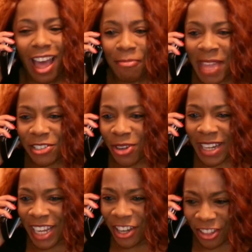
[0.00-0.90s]
I'm not
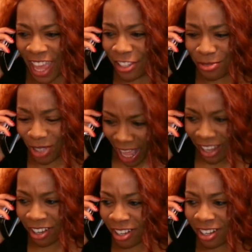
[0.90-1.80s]
trying to hear that, you
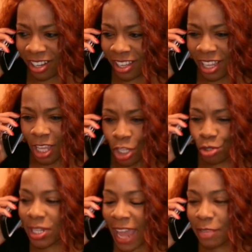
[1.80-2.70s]
liar.
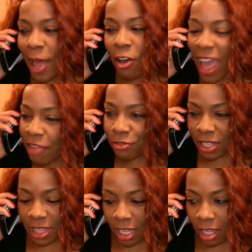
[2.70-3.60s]
You lied about
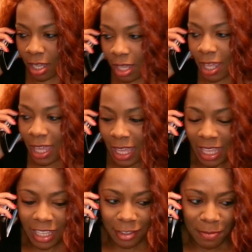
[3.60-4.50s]
everything.
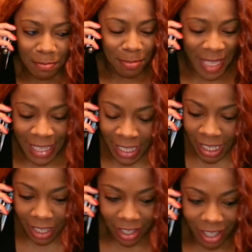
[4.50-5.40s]

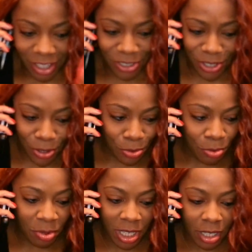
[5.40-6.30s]
Me,
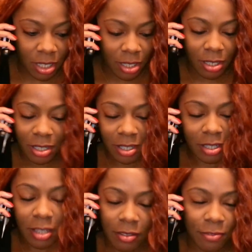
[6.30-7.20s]
you,
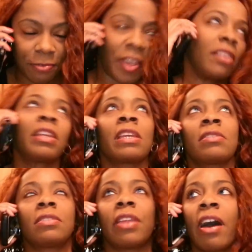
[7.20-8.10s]

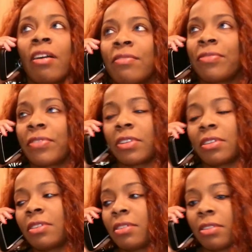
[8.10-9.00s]
feelings, love,
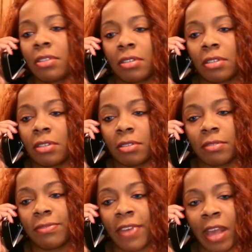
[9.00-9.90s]

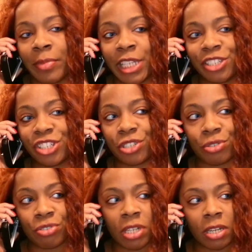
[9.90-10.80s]
family,
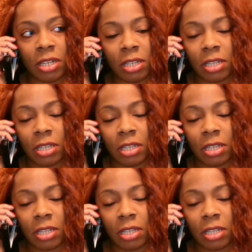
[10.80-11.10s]
children.